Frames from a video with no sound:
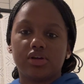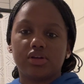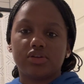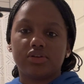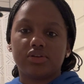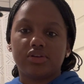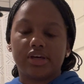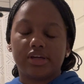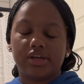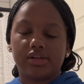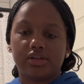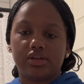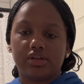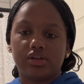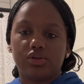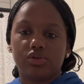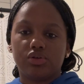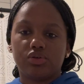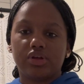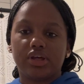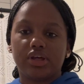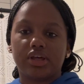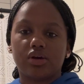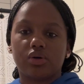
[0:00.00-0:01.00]
telling
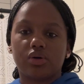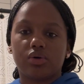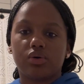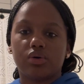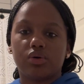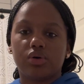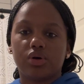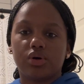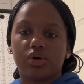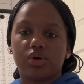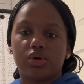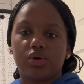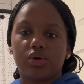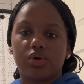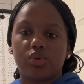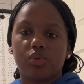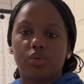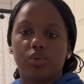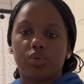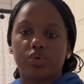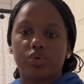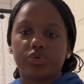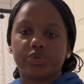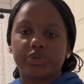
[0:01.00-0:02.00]
like
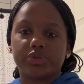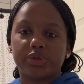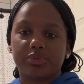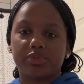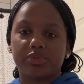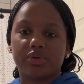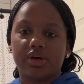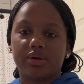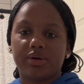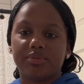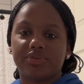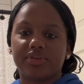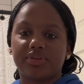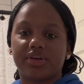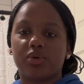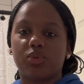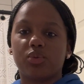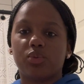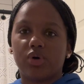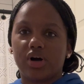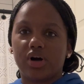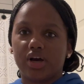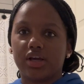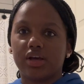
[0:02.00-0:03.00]
sometimes like
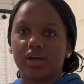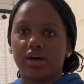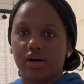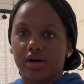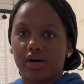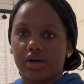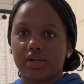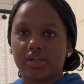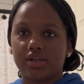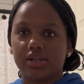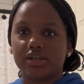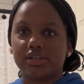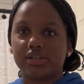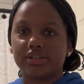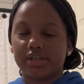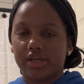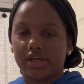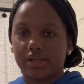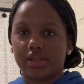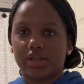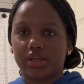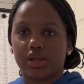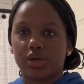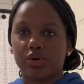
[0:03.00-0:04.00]
why God is
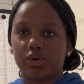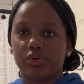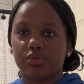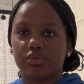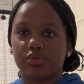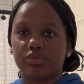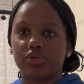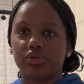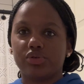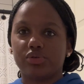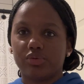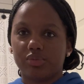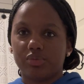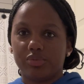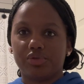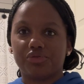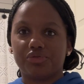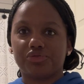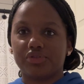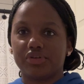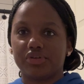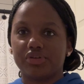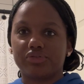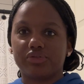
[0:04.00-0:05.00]
telling you to remove
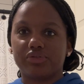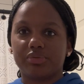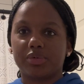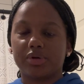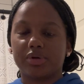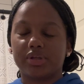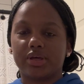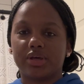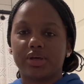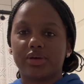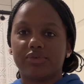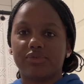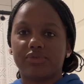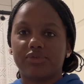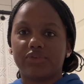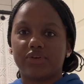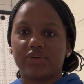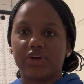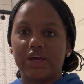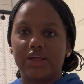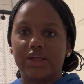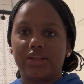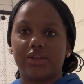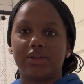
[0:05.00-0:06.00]
friends from your life.
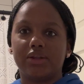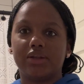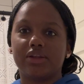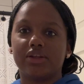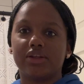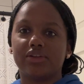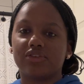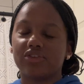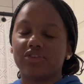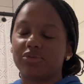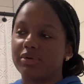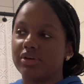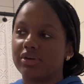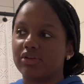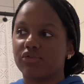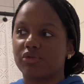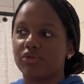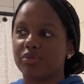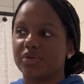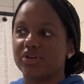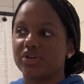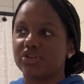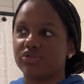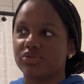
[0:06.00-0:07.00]
And this is speaking from
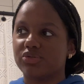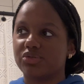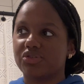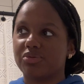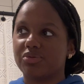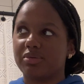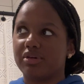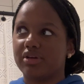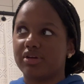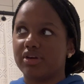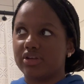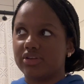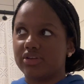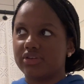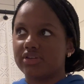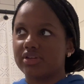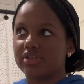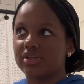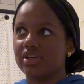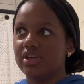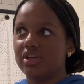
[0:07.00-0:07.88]
personal experience.